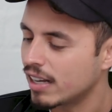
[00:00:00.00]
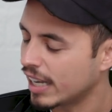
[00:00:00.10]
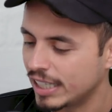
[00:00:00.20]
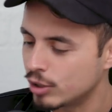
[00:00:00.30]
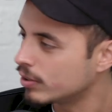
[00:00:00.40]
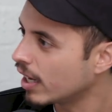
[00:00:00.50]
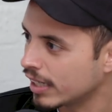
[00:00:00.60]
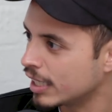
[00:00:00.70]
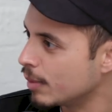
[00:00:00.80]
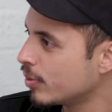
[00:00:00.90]
I kid you not,
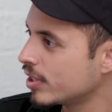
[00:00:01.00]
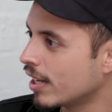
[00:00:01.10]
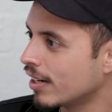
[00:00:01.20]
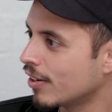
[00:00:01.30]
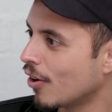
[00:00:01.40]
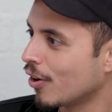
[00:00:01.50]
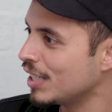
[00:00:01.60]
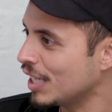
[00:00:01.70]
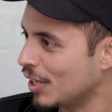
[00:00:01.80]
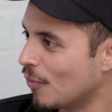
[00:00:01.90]
ninety percent are
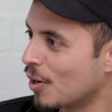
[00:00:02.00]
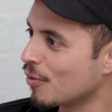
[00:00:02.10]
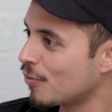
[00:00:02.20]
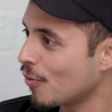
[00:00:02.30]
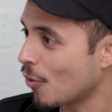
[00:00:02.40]
taking one of